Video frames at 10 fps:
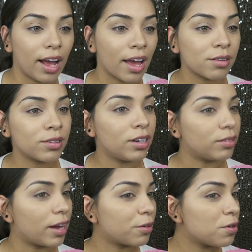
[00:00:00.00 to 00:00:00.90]
I don't
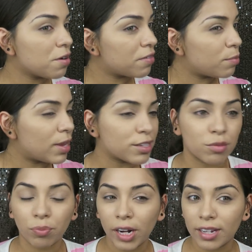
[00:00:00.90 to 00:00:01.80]
know. I don't know if I'm as
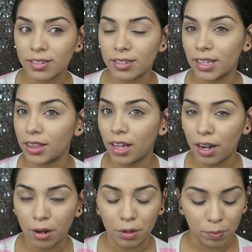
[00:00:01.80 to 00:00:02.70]
impressed as I
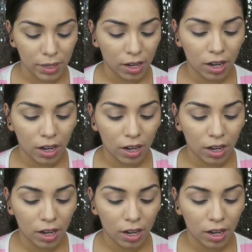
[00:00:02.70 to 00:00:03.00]
thought I would be.